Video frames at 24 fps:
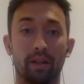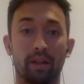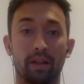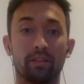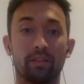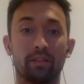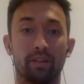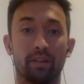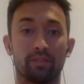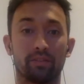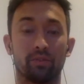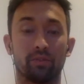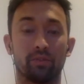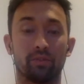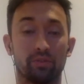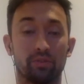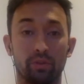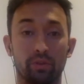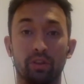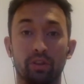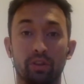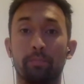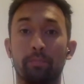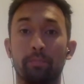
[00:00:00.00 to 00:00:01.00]
Blood cholesterols
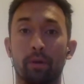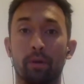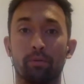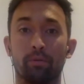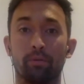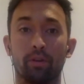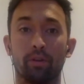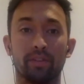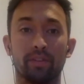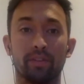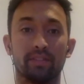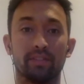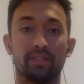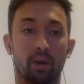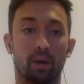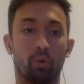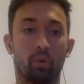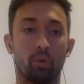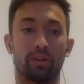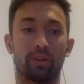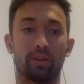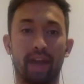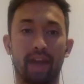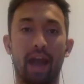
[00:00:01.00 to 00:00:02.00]
or your lipoproteins are
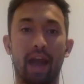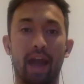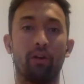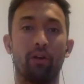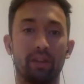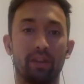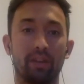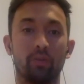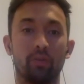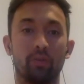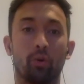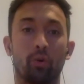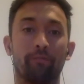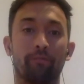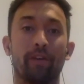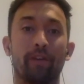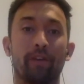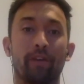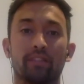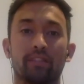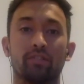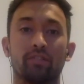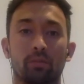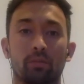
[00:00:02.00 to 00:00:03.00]
what carry your
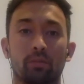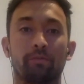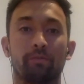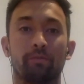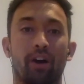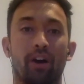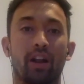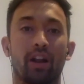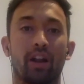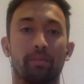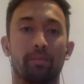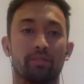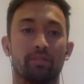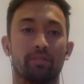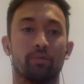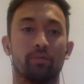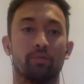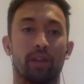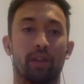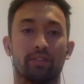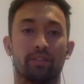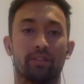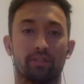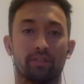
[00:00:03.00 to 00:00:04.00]
fat soluble vitamins
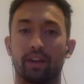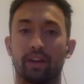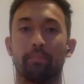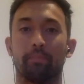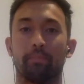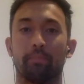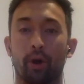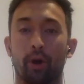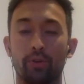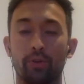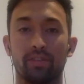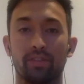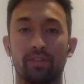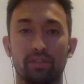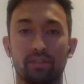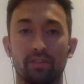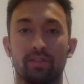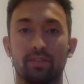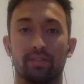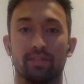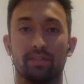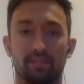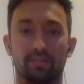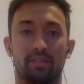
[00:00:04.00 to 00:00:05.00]
around. So it's like a postage
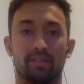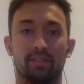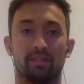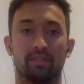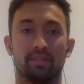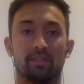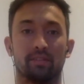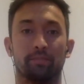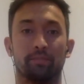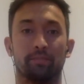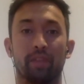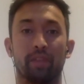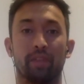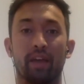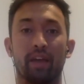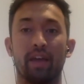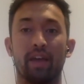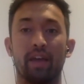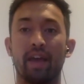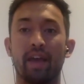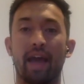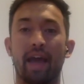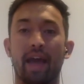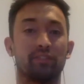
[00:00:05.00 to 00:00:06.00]
system,
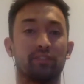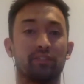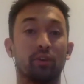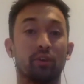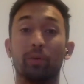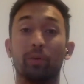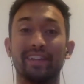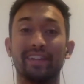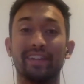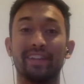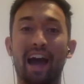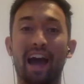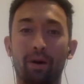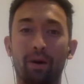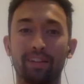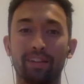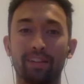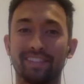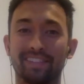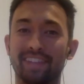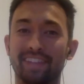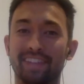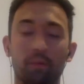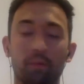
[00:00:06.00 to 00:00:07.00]
mm. and so we now
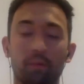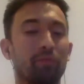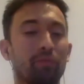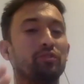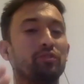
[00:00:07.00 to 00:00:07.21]
understand.